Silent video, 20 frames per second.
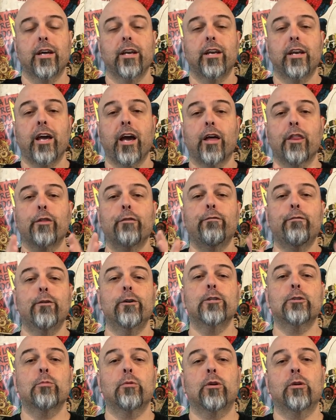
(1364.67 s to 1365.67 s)
Now, the
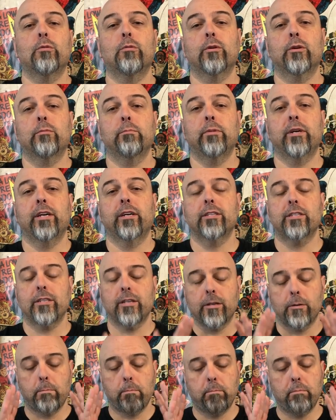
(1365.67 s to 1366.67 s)
first one I want to
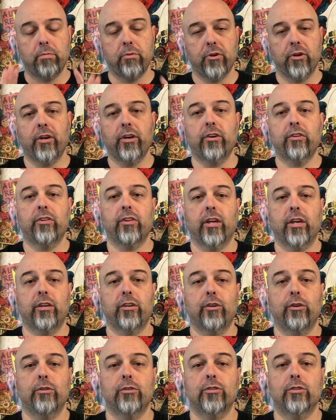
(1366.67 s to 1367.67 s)
send a big
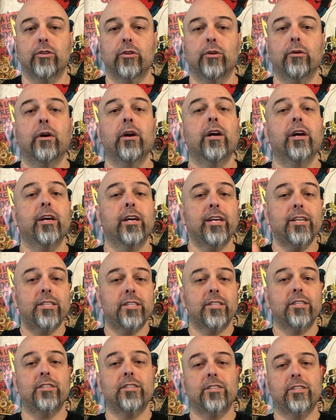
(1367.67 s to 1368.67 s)
thank you to is
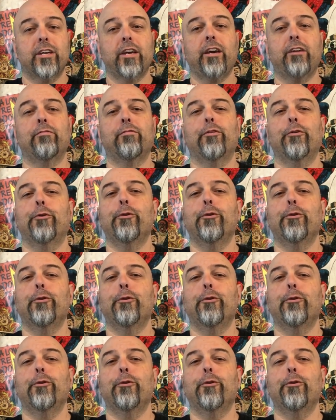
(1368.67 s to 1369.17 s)
to Steph,